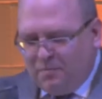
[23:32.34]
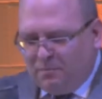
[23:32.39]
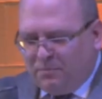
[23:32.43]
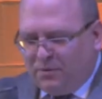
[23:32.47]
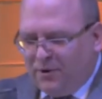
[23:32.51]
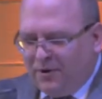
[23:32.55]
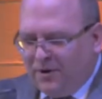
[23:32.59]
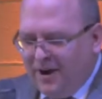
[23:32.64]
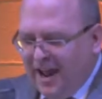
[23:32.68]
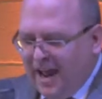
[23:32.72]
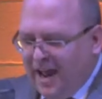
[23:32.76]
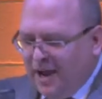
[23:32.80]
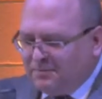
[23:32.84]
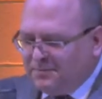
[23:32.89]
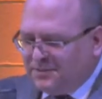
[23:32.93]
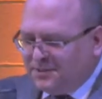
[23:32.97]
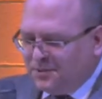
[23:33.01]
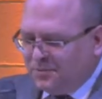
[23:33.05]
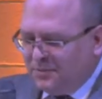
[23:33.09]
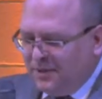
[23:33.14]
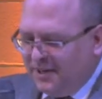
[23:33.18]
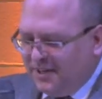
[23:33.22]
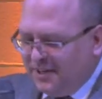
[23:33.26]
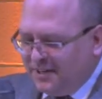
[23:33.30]

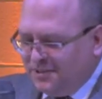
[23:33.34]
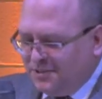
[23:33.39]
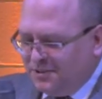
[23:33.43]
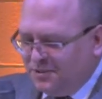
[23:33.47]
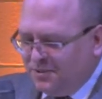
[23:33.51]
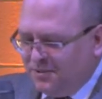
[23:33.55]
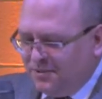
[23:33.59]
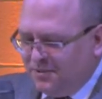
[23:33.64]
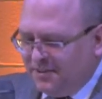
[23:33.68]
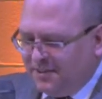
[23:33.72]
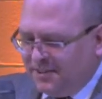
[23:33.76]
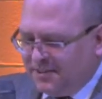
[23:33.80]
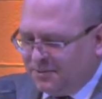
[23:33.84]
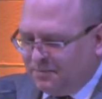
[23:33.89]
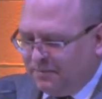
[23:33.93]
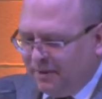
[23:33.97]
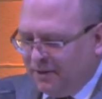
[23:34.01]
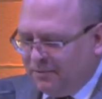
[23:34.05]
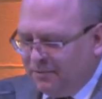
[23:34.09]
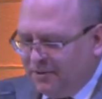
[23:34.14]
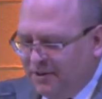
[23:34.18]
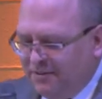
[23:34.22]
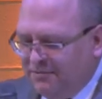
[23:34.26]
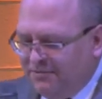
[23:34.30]
Perhaps we can do this by
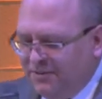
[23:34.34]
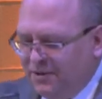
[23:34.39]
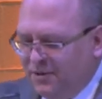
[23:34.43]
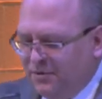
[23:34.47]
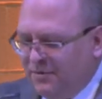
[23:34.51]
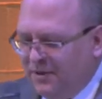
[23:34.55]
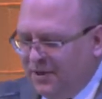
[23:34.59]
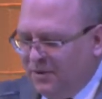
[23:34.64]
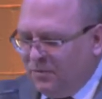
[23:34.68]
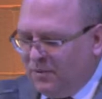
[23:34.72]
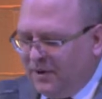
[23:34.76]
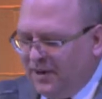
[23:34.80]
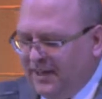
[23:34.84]
reviewing